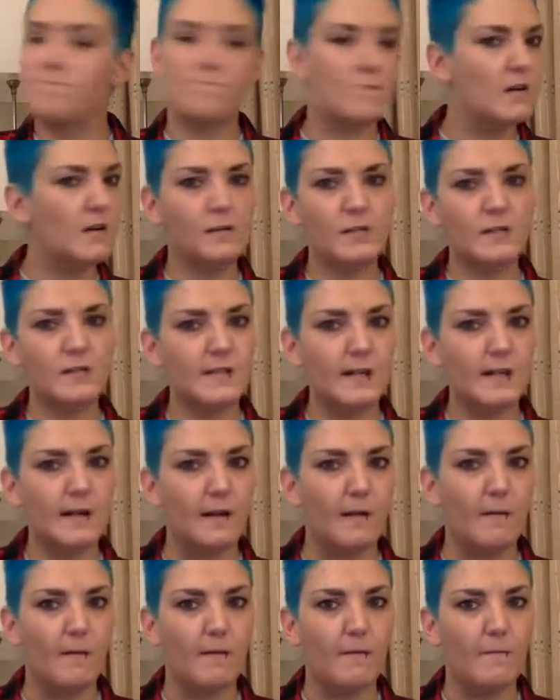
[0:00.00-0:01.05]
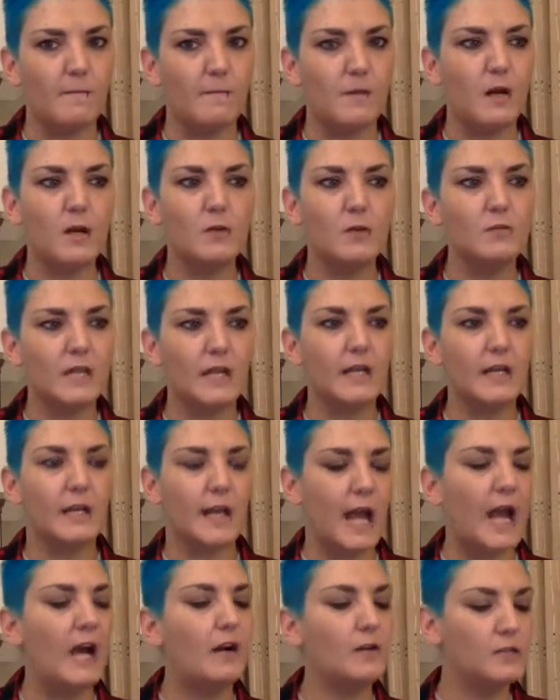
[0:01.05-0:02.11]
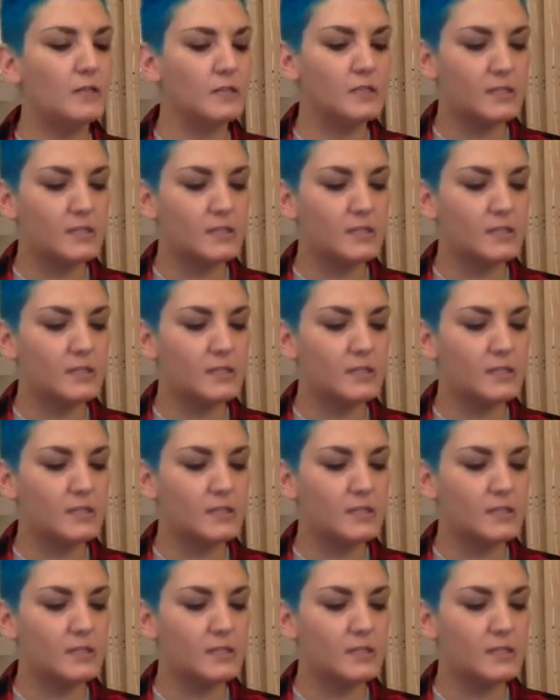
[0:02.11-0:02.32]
I don't get it. How can